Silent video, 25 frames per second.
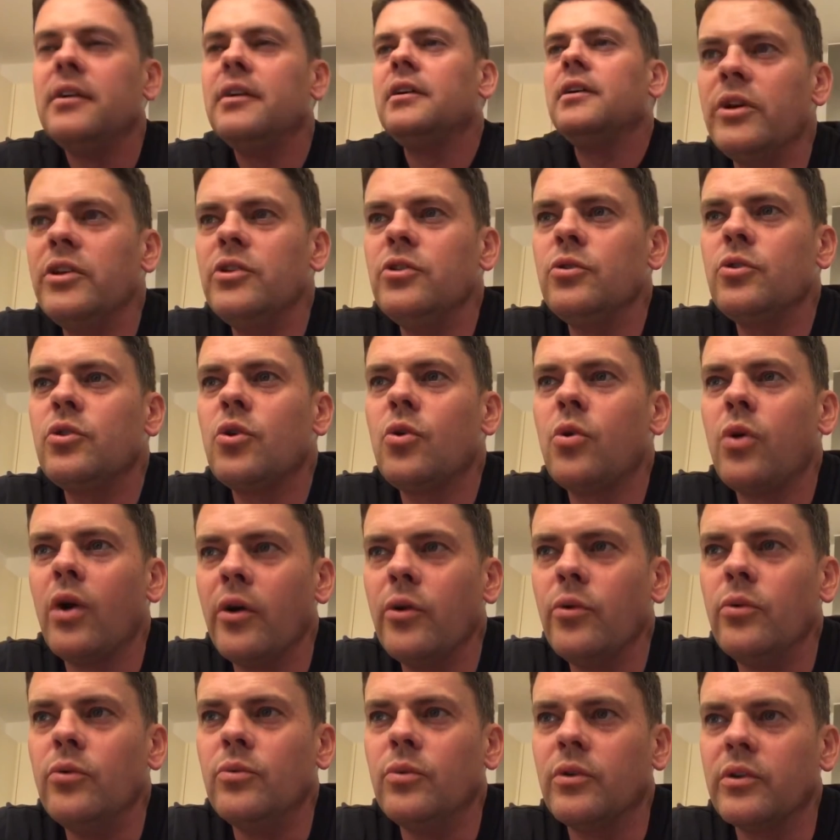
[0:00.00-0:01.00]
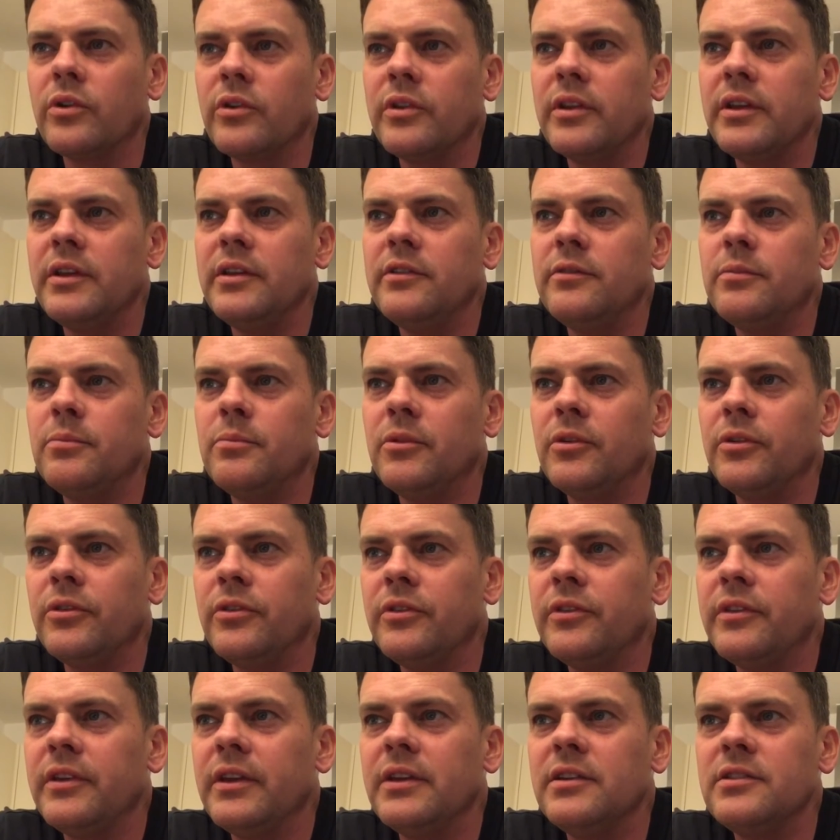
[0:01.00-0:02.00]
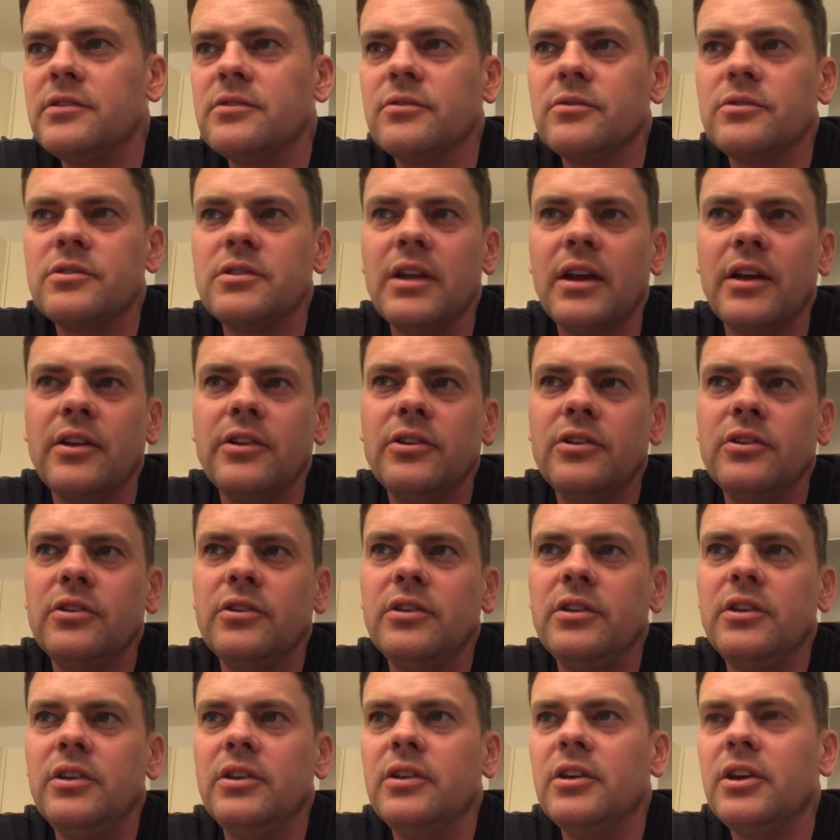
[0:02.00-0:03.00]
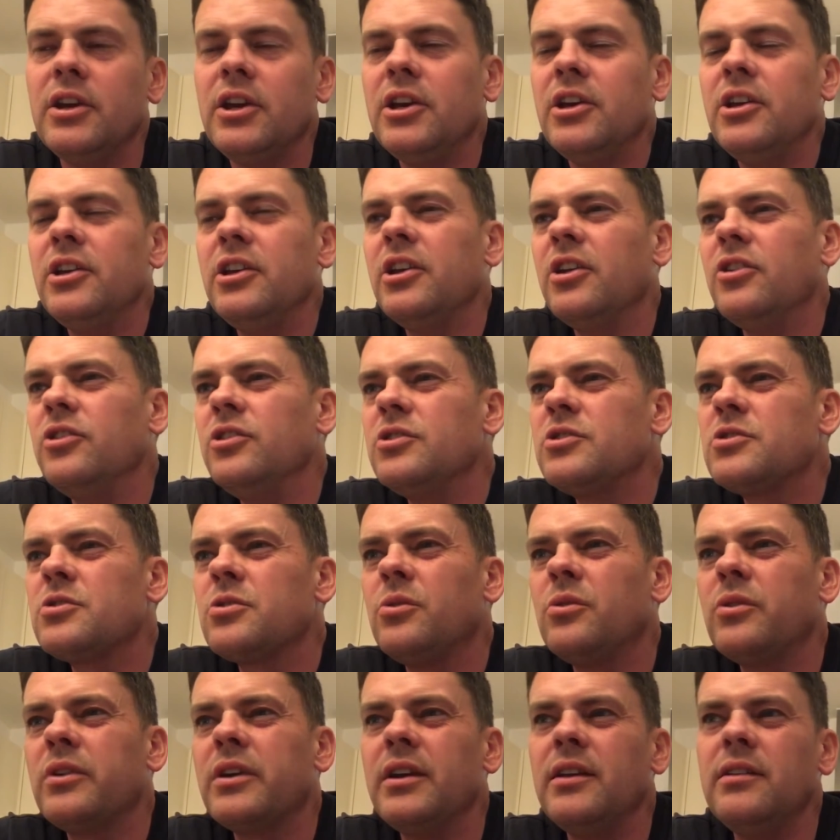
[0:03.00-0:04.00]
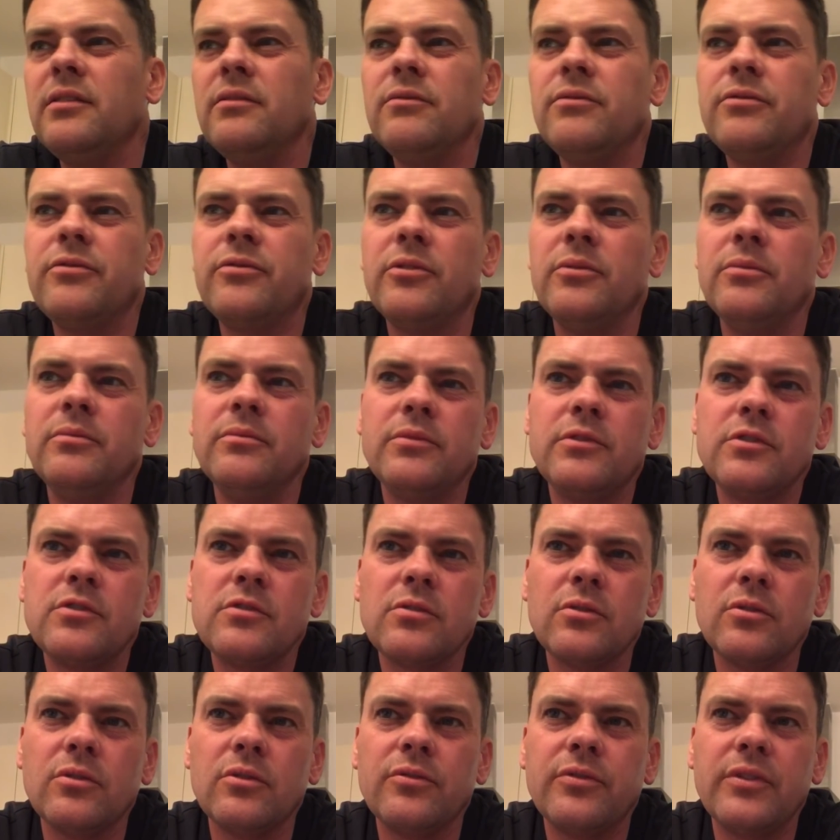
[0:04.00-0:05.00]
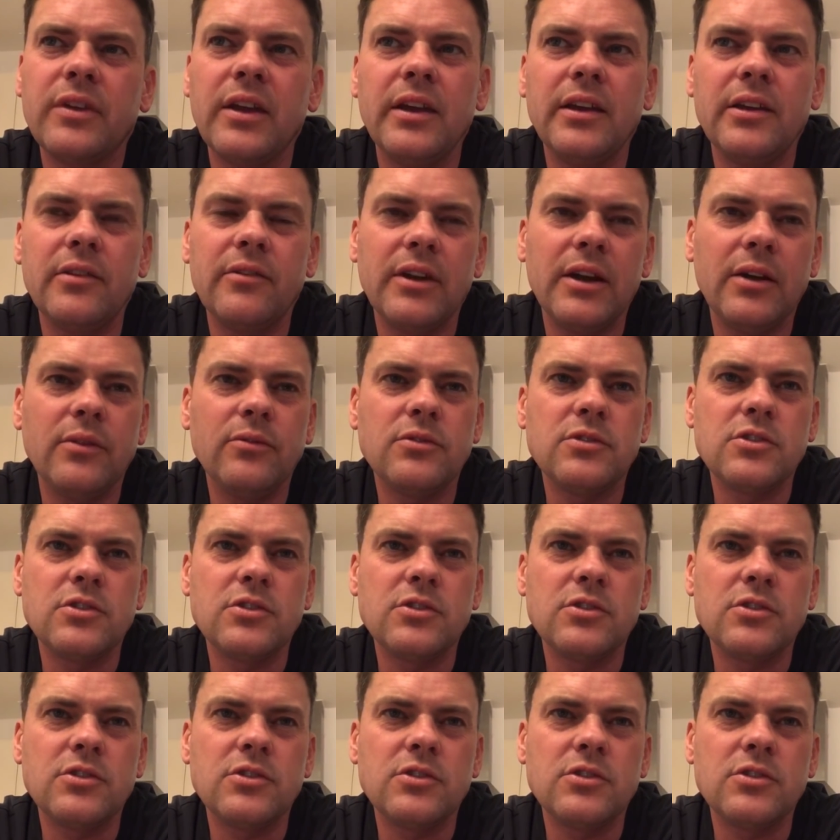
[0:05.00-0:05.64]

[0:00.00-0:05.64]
When you quote one of these modern diesels now, you know, you're talking from sort of getting around